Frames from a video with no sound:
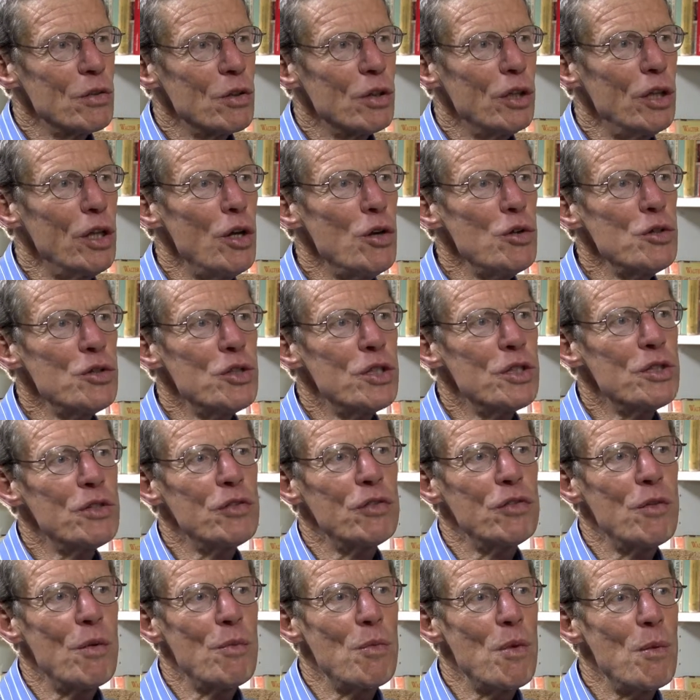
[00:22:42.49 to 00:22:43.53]
closes
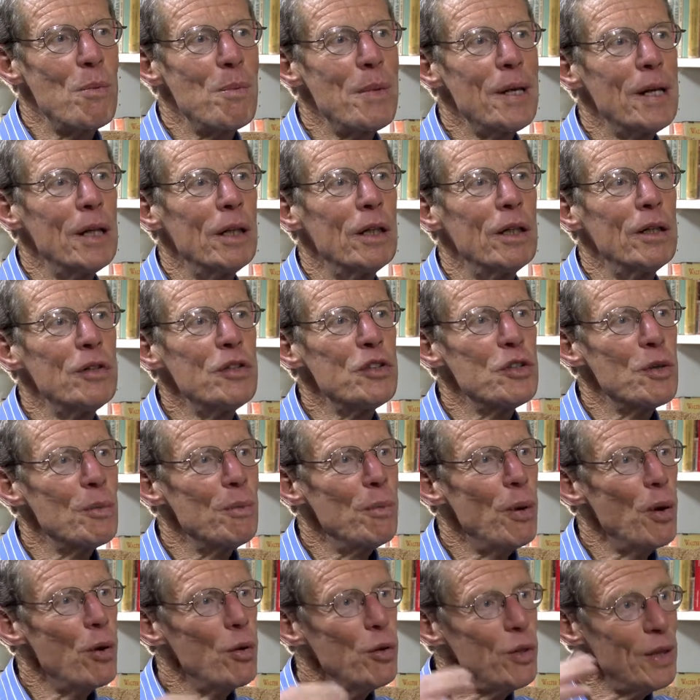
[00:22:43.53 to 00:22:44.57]
from the middle to
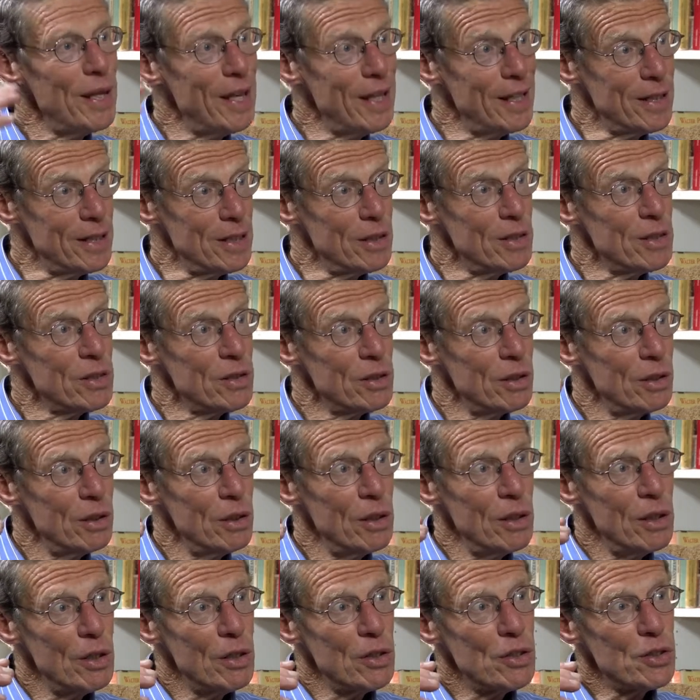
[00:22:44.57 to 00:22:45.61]
both ends
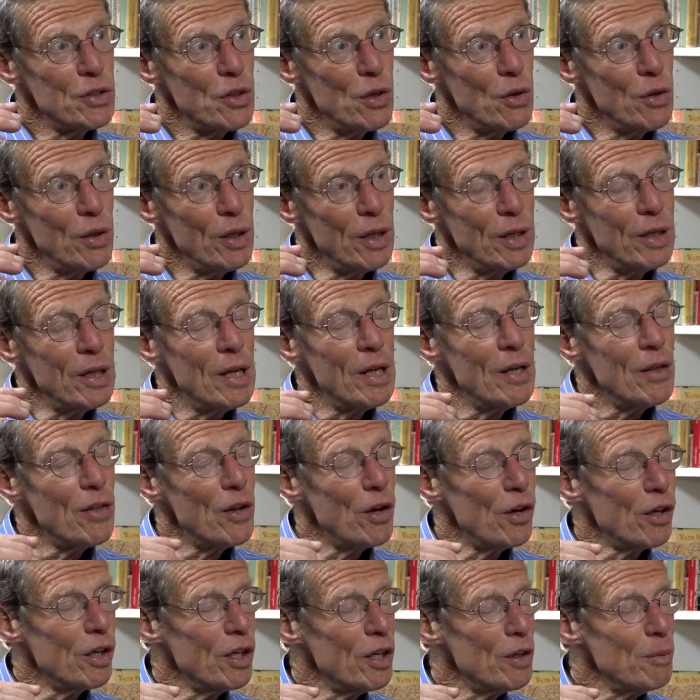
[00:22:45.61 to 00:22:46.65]
so that
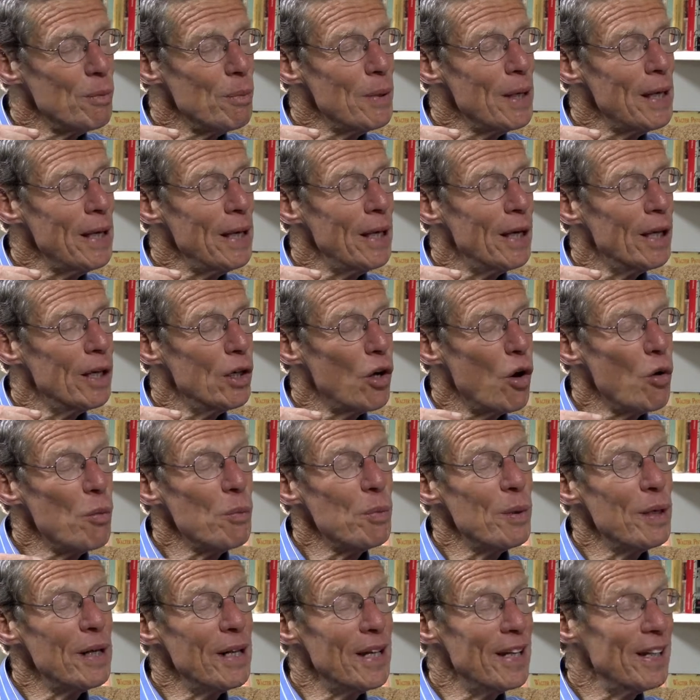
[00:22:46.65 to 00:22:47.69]
there can be an
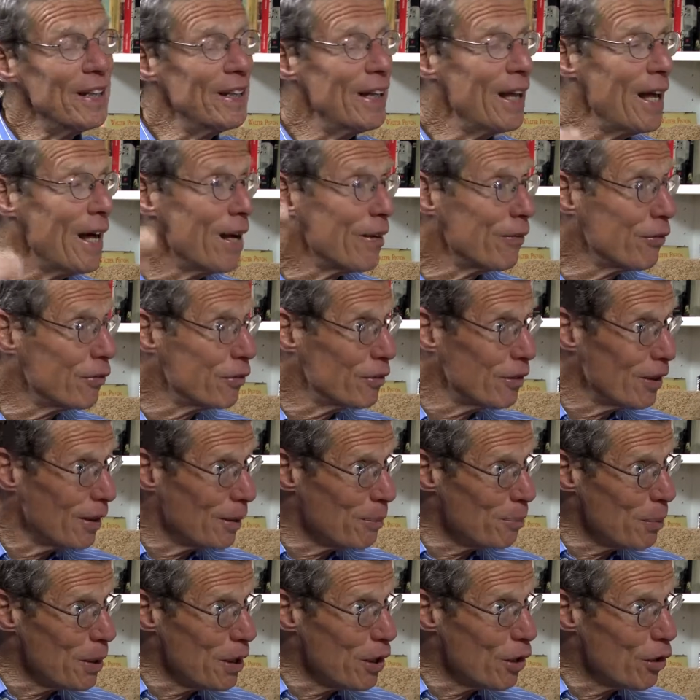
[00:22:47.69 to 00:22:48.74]
opening left
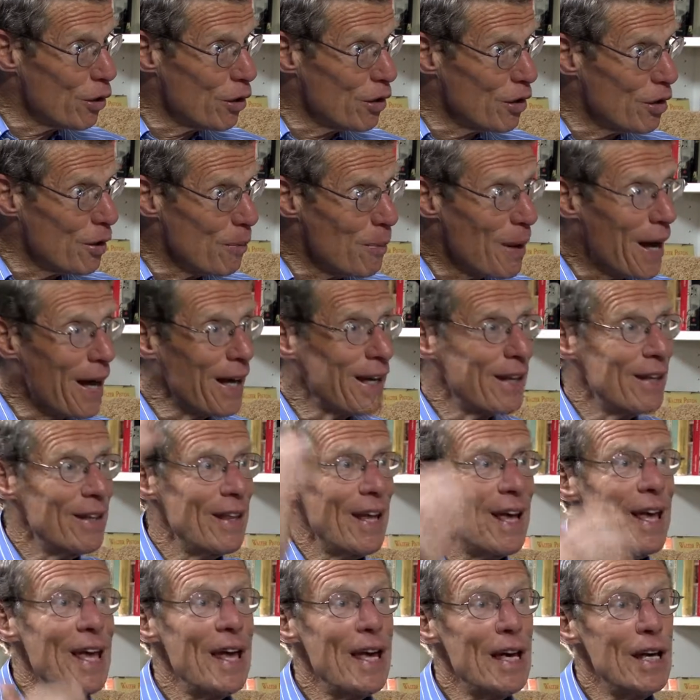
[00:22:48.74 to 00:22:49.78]
up here in the back of
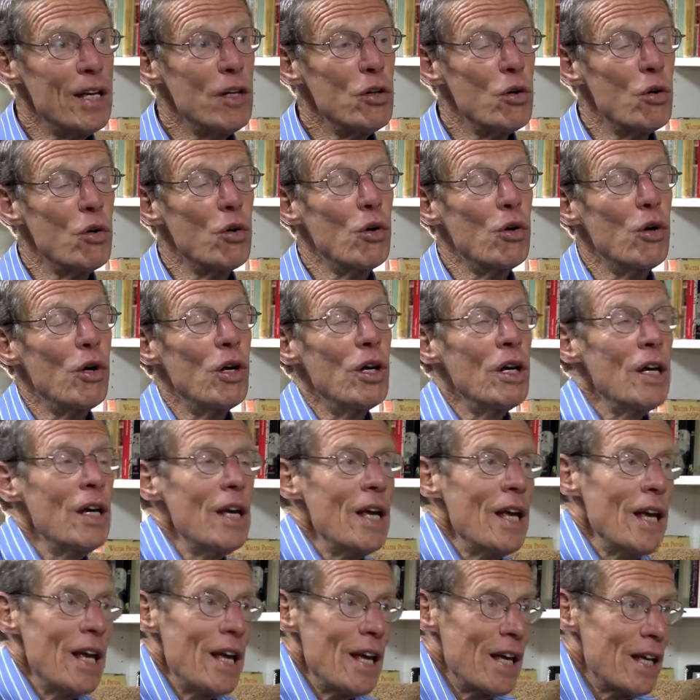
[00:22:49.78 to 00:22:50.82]
the head or
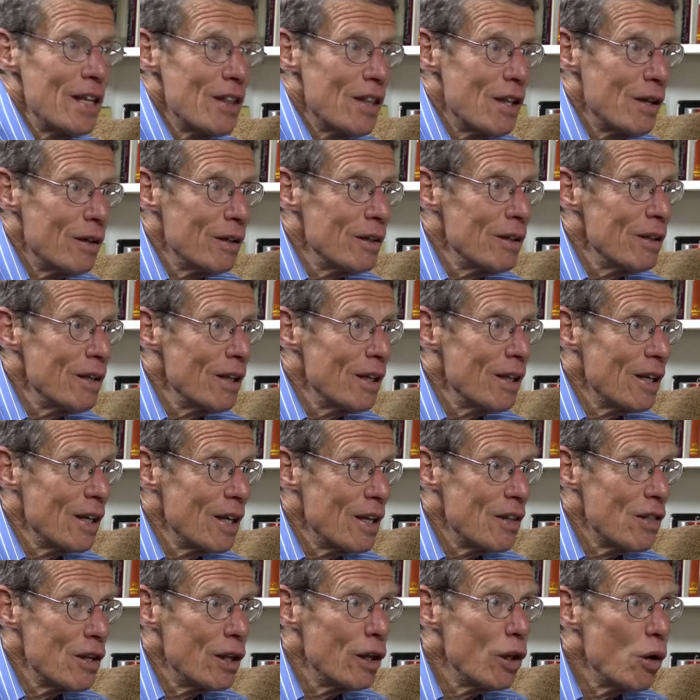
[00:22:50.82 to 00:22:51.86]
in the
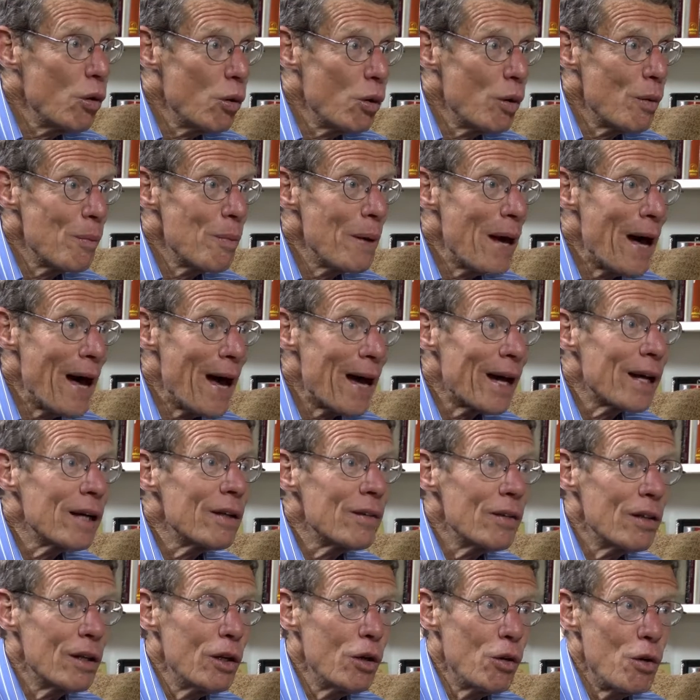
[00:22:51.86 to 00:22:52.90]
in the lower back,
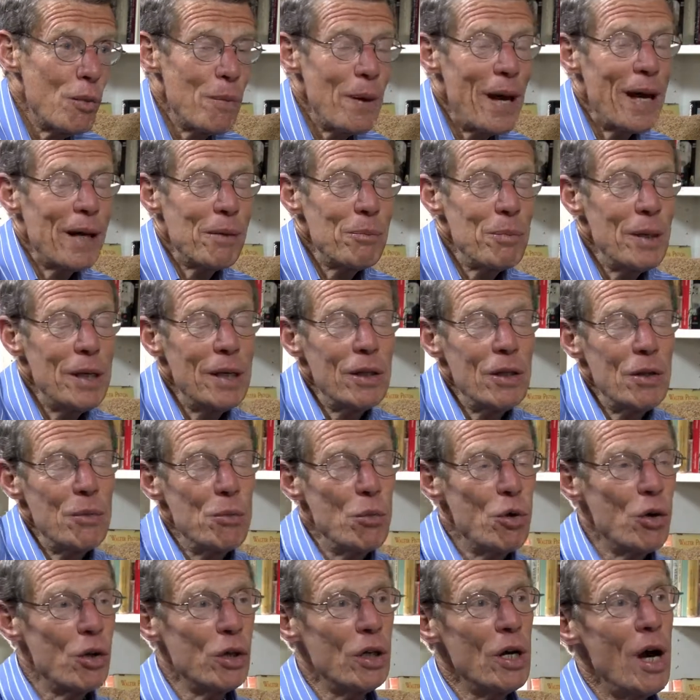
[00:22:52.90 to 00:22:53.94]
the lower back being the
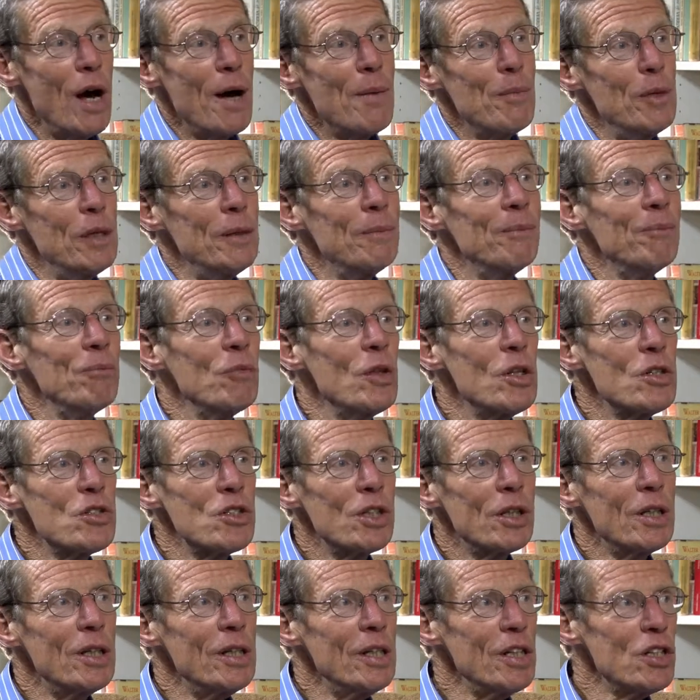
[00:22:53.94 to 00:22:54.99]
more common.
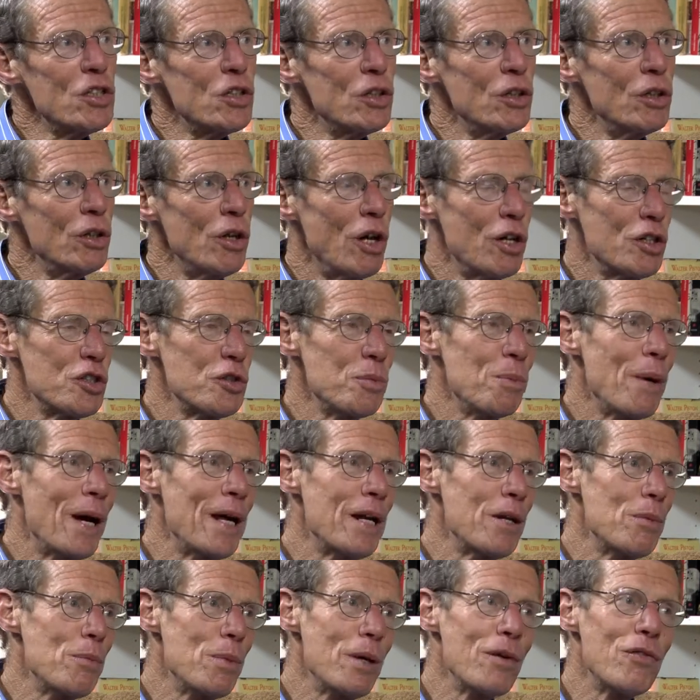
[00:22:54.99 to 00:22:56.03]
It's a condition called
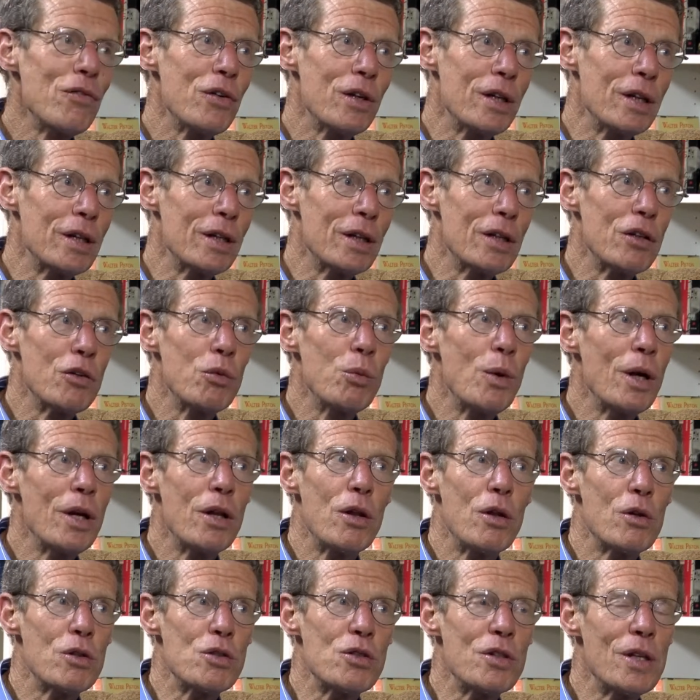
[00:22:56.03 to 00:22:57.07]
spina bifida, and it's one
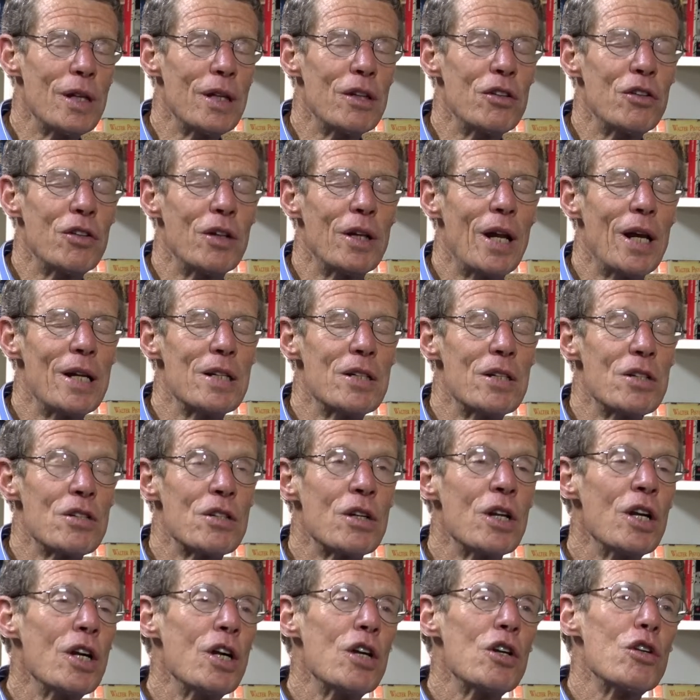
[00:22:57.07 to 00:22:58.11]
of those things that I
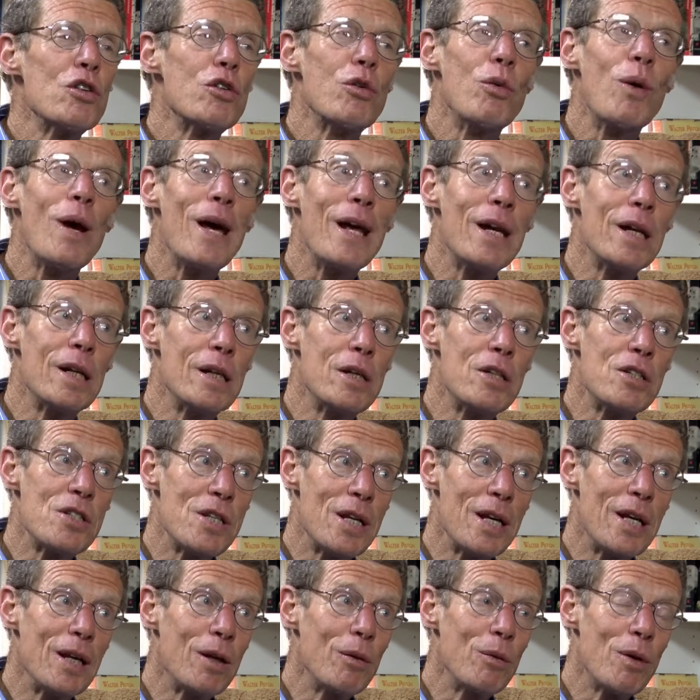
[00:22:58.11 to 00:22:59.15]
just dreaded
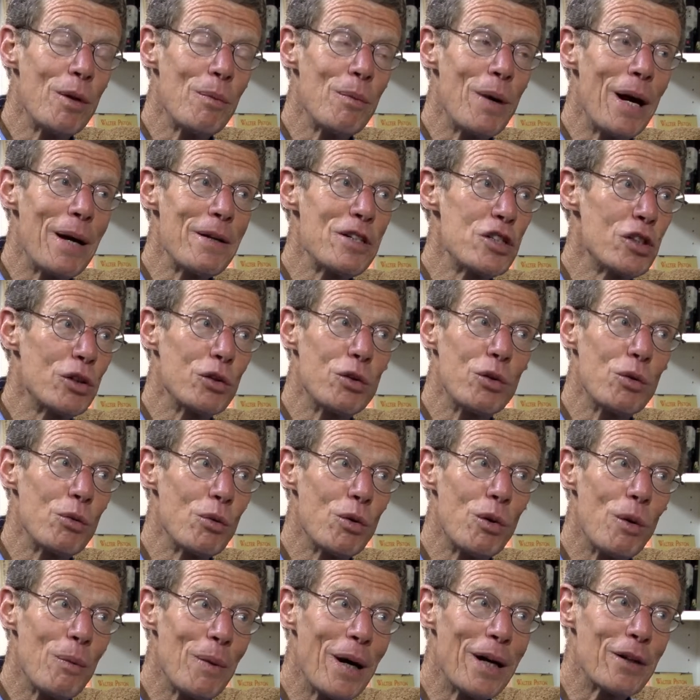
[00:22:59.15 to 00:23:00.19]
seeing when my children
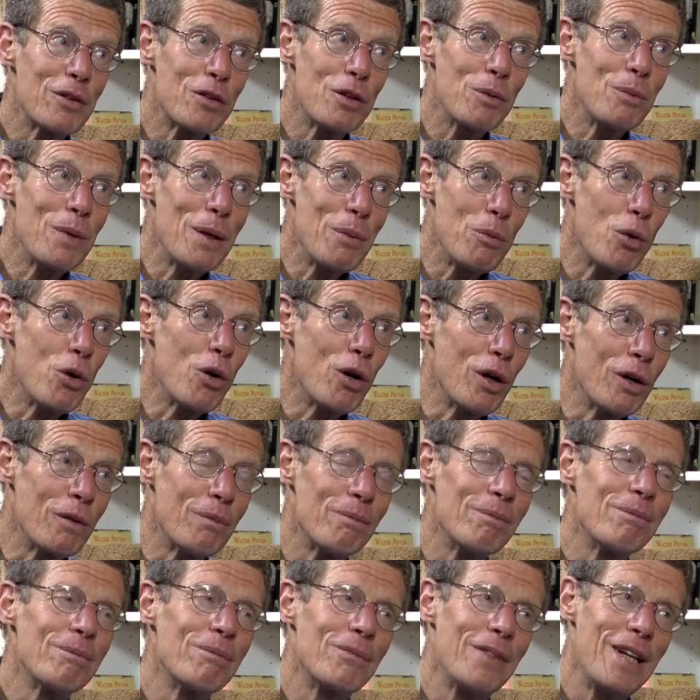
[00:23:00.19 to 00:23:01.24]
were about to be born.
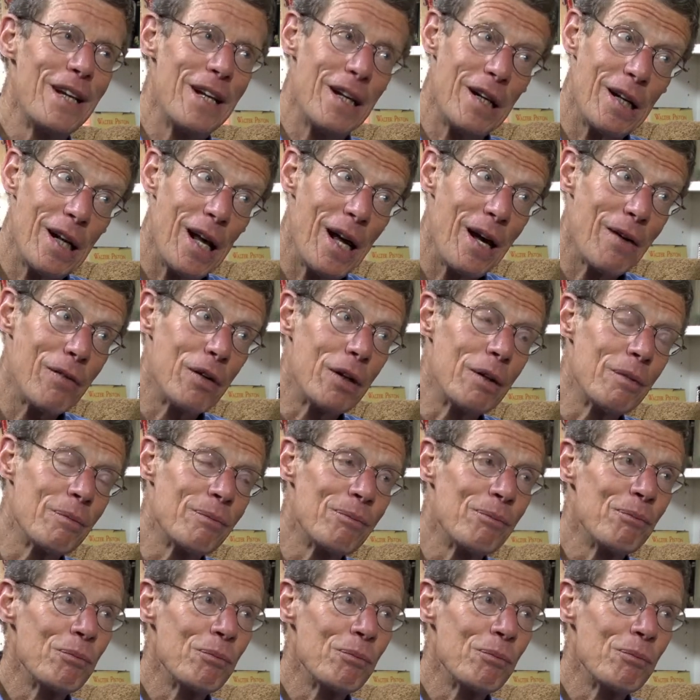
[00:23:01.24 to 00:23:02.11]
They didn't have it.